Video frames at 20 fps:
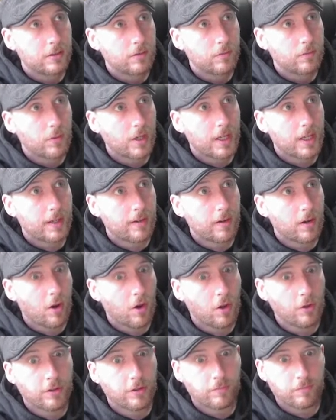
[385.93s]

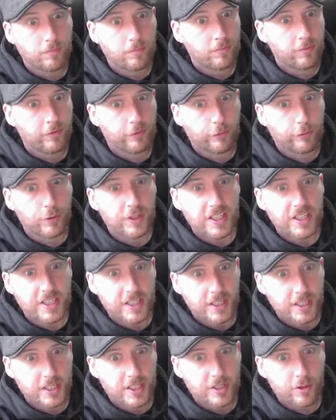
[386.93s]
on
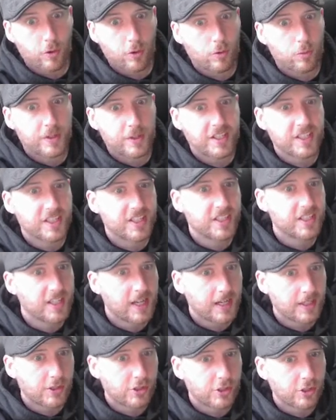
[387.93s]
friezes or with
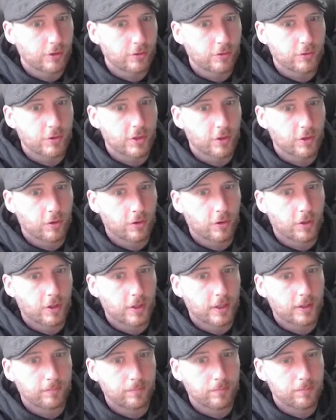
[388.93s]
statues
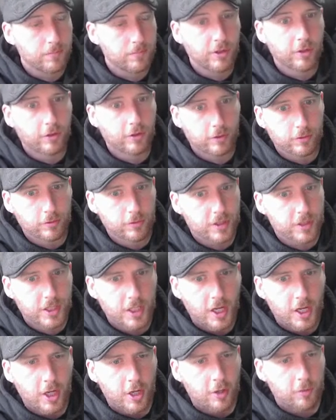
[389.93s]
or murals,
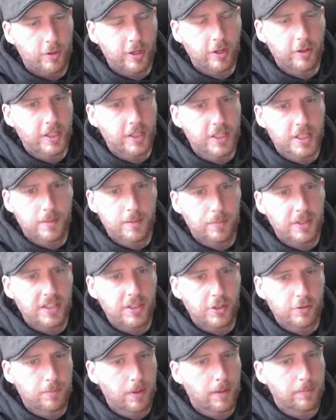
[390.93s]
we don't get
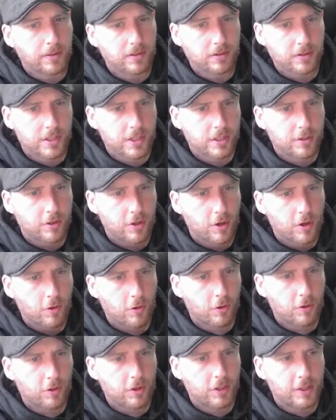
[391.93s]
speech bubbles
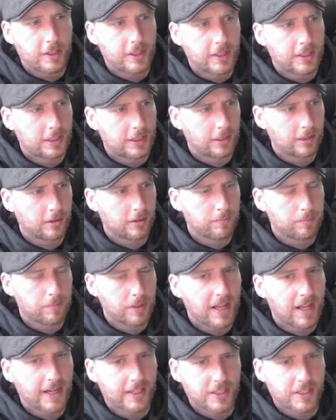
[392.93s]
or little
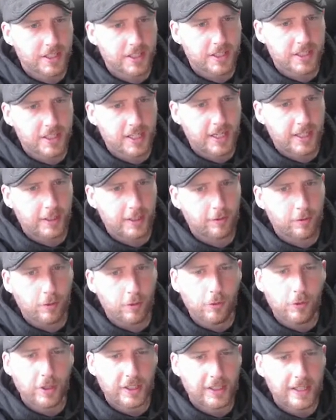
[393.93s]
plaques that say
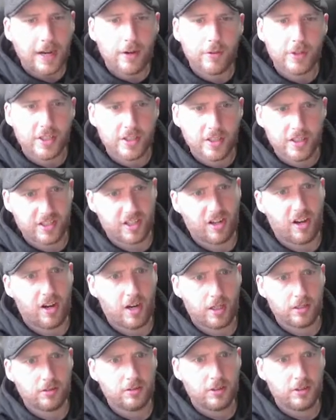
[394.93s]
who the characters are.